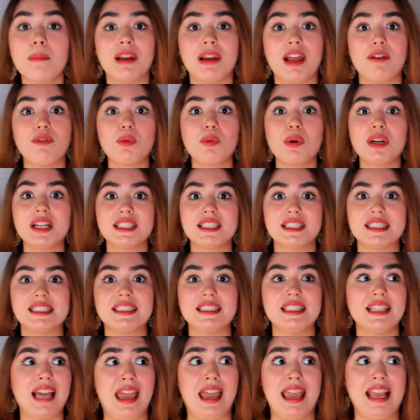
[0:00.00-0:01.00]
but everyone is
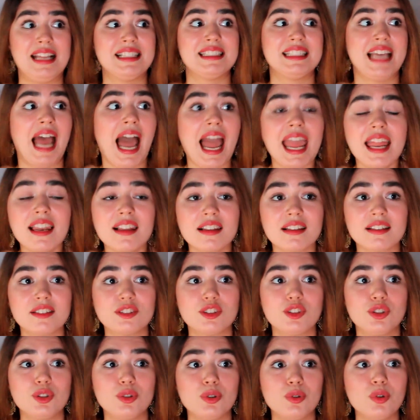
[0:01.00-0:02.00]

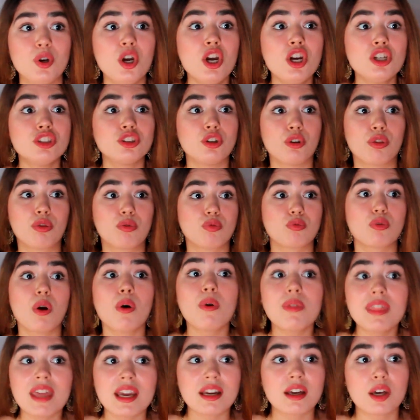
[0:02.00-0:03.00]
entitled to
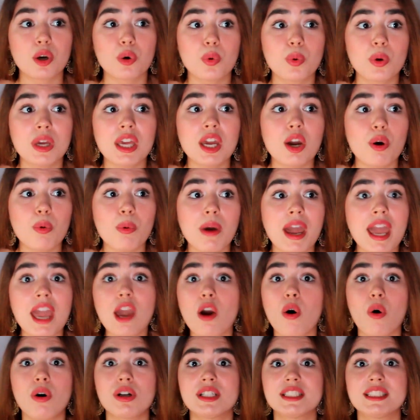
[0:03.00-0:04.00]
throw their career
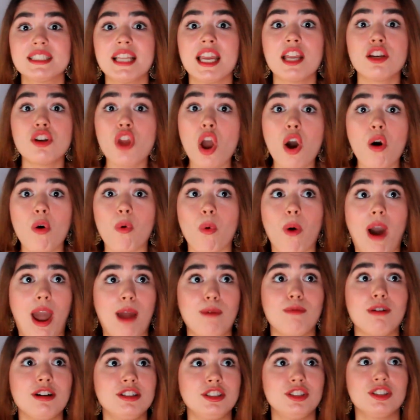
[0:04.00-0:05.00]
away or say, no,
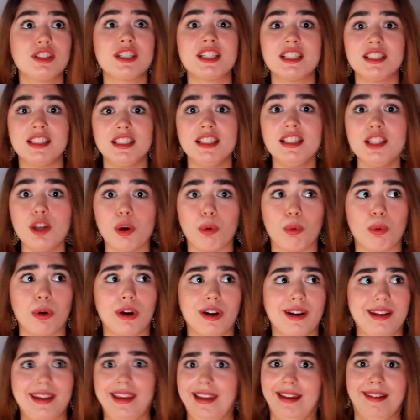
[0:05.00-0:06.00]
I want to continue
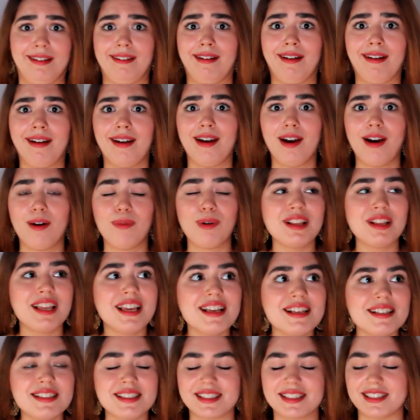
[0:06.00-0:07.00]
working.
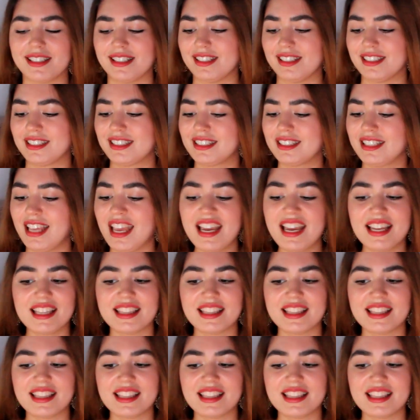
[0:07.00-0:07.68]
What is this?